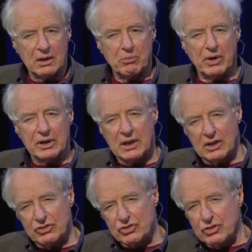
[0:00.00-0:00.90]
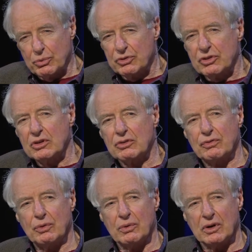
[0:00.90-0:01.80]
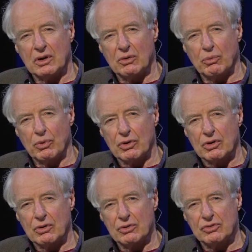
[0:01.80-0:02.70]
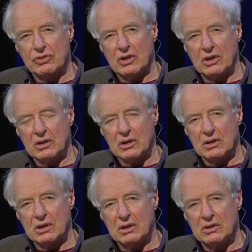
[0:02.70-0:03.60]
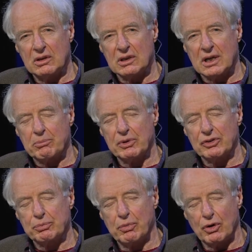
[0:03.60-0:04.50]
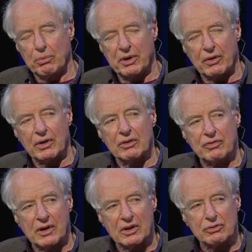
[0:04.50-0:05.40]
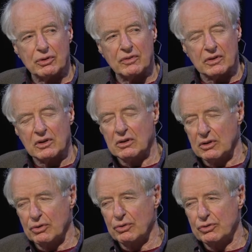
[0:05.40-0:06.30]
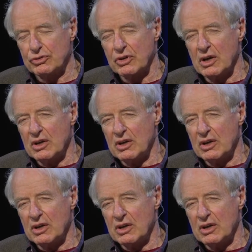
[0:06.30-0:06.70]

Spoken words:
but as she was interviewing workers in an Indianapolis ball bearing factory that closed,